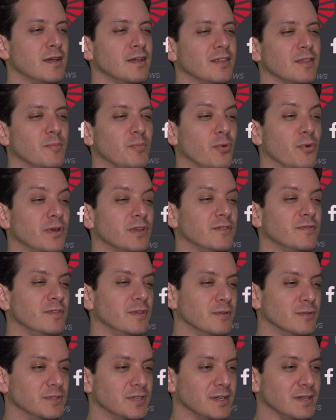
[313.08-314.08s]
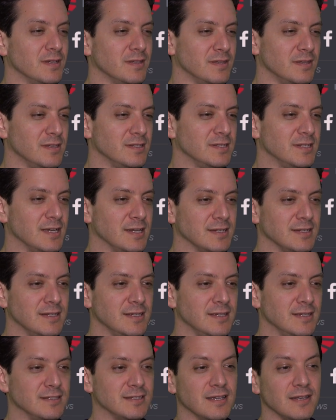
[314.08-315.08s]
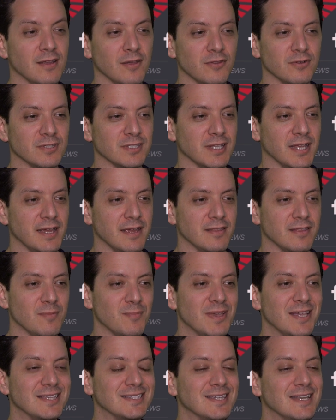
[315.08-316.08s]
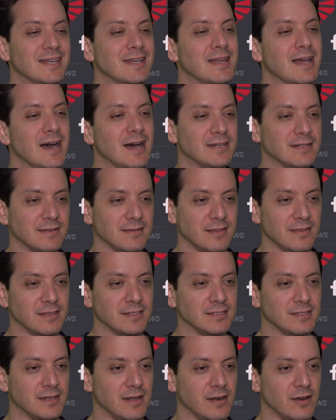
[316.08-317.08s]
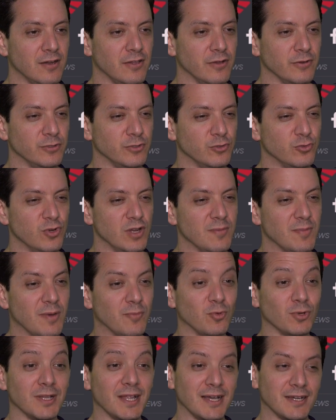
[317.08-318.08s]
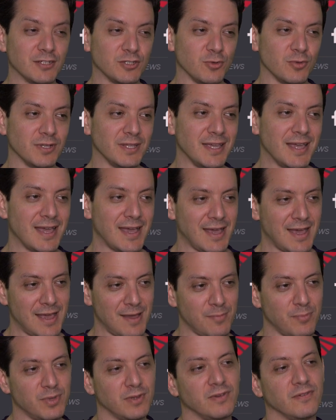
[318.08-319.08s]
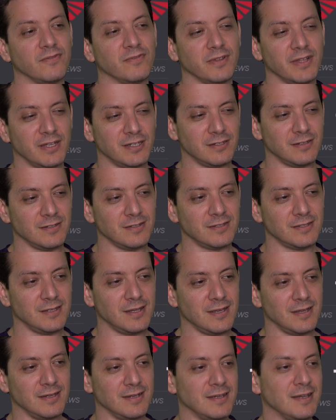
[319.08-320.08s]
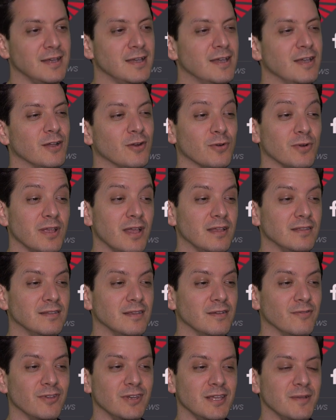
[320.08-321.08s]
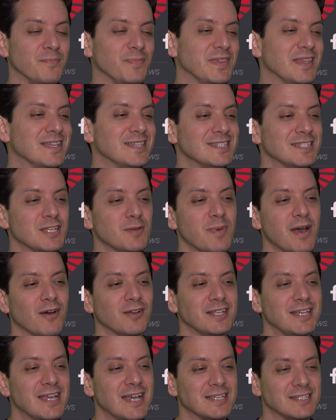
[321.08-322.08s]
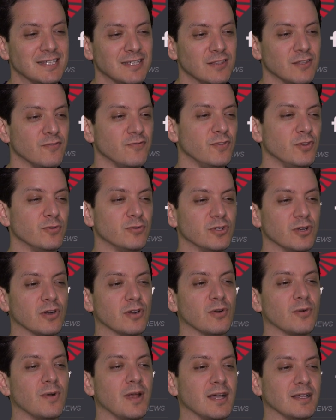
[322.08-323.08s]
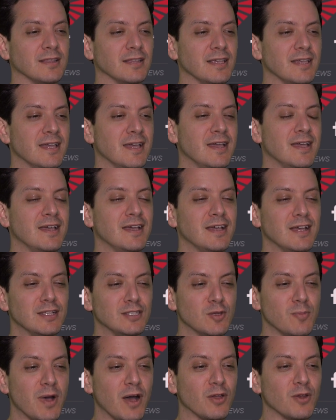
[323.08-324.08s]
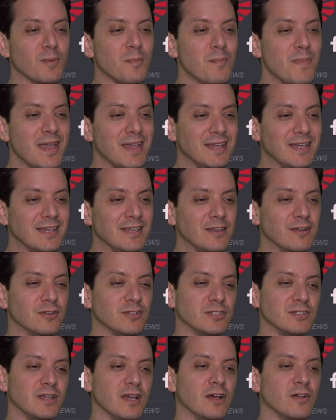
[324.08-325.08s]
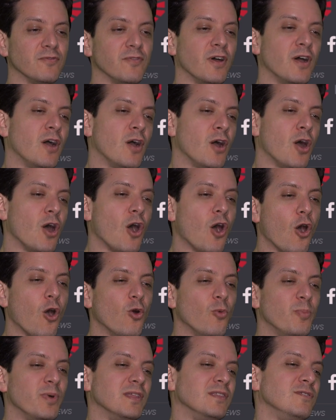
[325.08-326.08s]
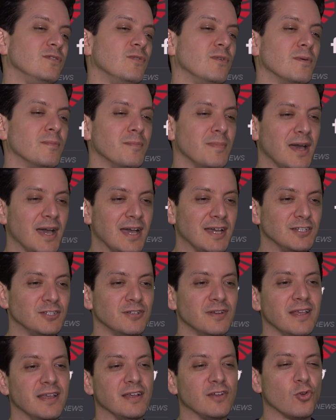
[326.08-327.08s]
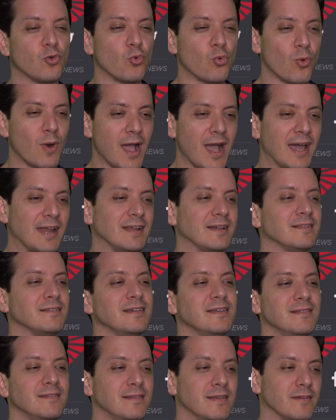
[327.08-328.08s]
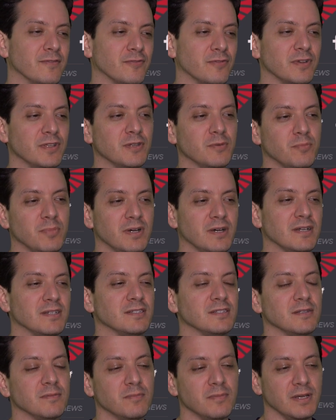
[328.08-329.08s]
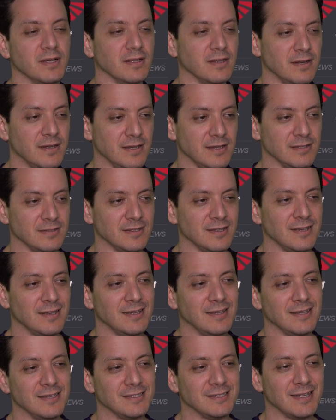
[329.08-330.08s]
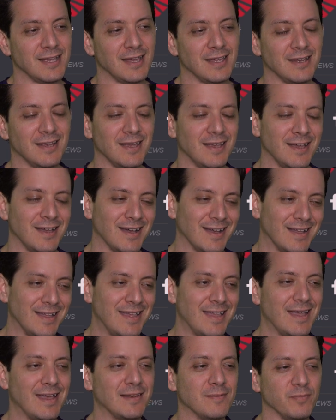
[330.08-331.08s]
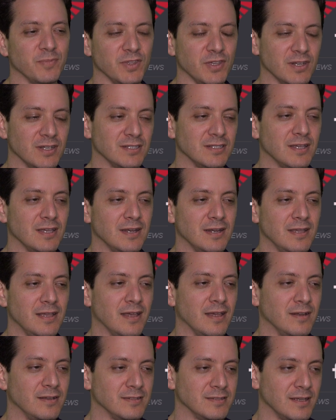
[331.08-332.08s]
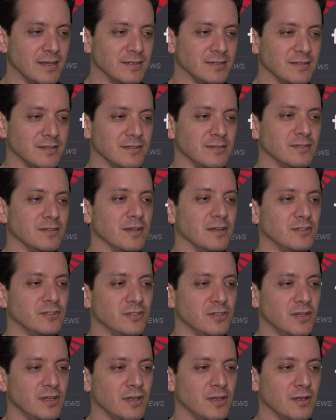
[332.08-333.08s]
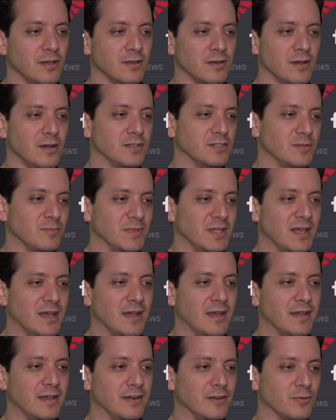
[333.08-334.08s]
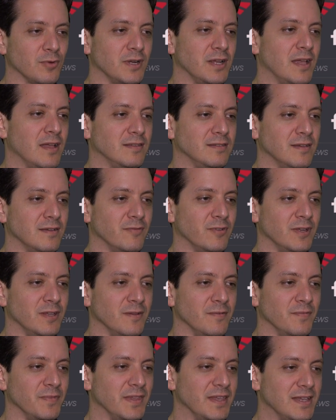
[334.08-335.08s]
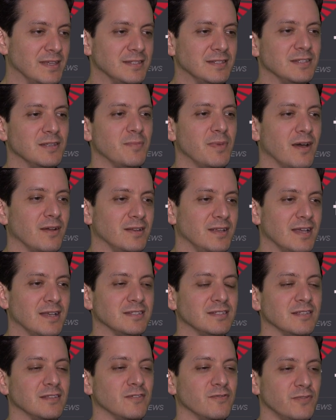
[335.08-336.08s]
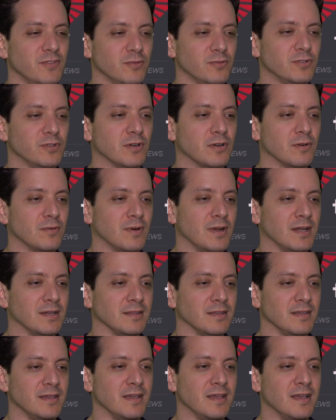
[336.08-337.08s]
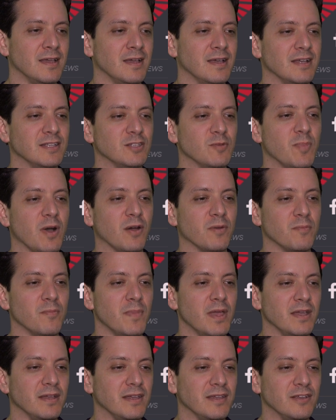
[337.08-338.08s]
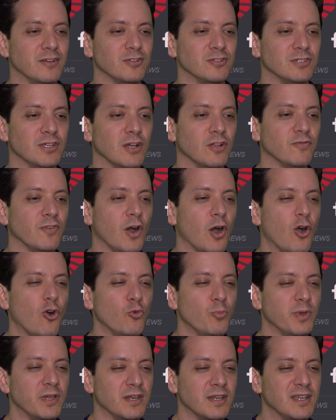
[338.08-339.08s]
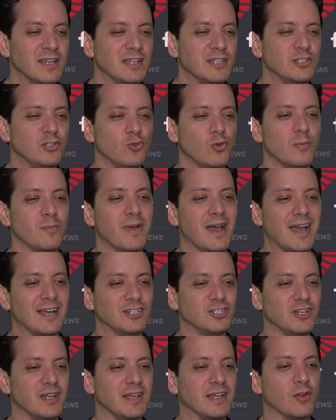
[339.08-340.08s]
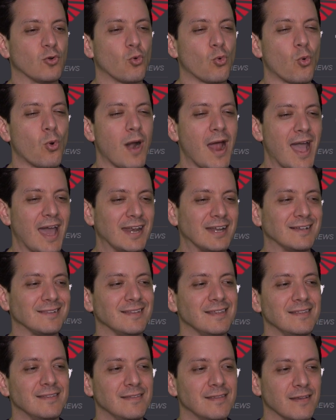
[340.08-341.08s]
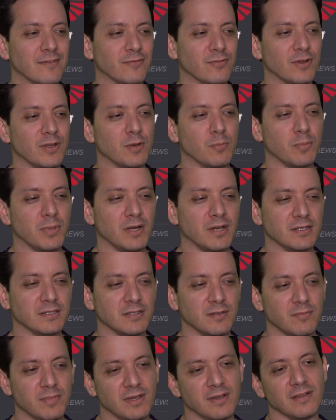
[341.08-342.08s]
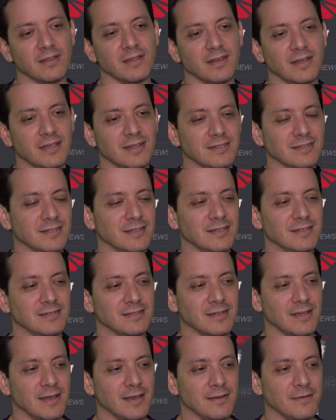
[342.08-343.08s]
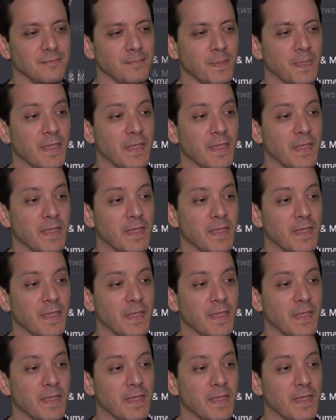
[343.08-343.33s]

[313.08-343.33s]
The point of using these techniques and others like them is not that the scenarios you dream up will actually happen, Fletcher said. Creativity isn't about guessing the future correctly. It's about making yourself open to imagining radically different possibilities, he said. Again, I'm gonna say it again because that's such an awesome line. Creativity isn't about guessing the future correctly. It's about making yourself open to imagining radically different possibilities, he said.